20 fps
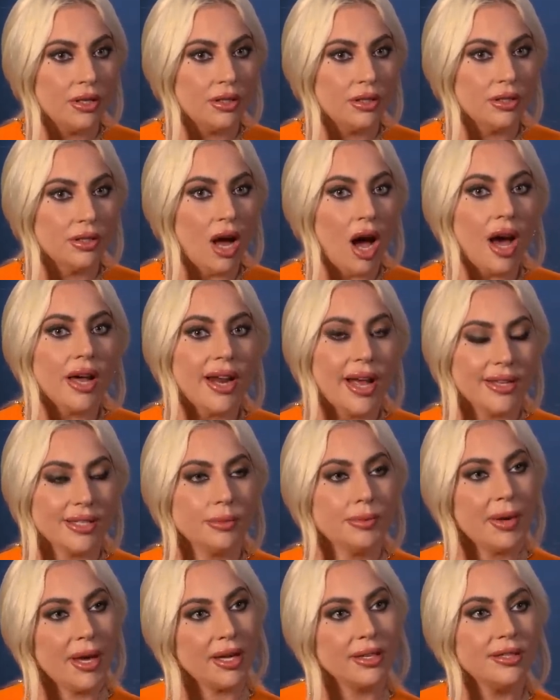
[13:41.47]
not as a
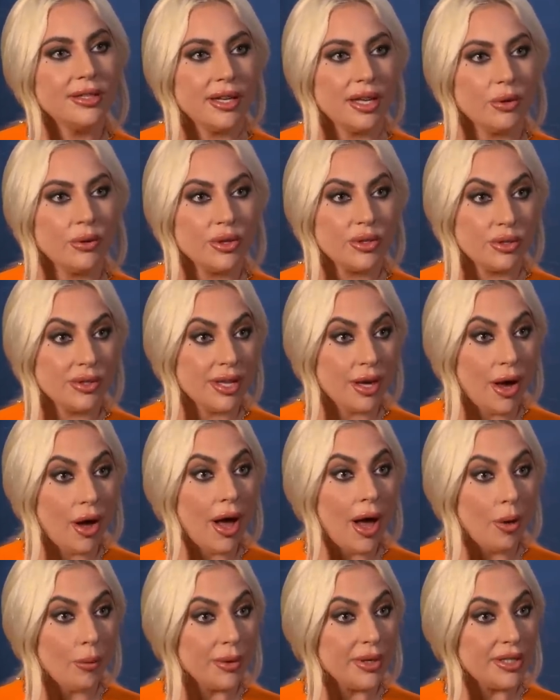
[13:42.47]
painting, which is
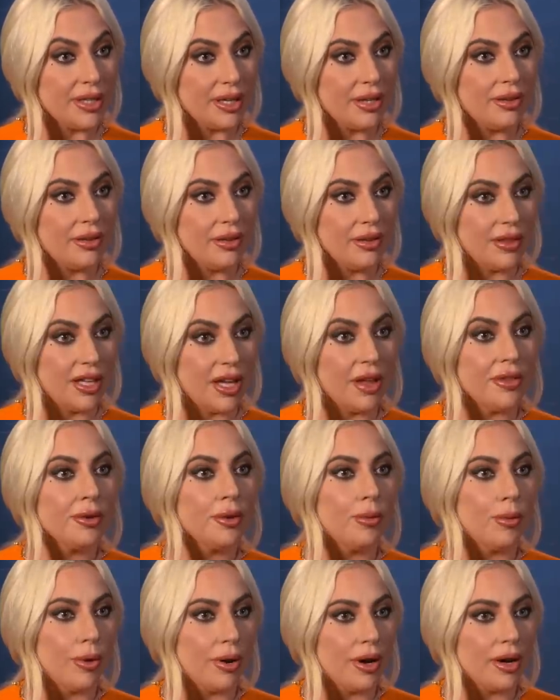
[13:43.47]
how we did the other
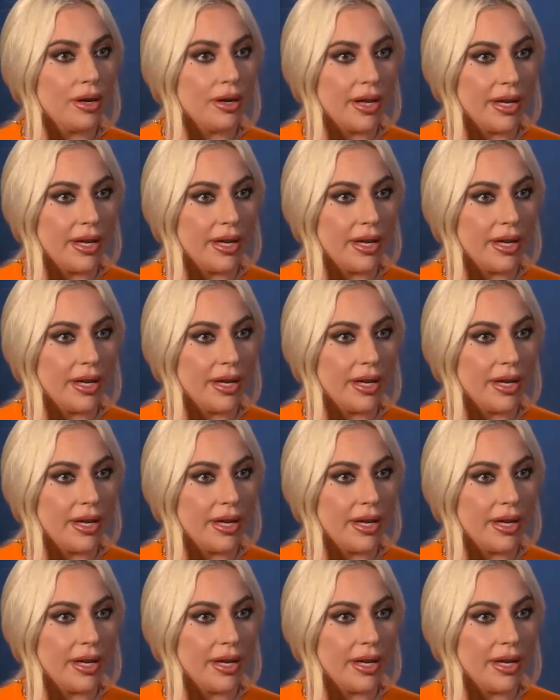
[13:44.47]
work.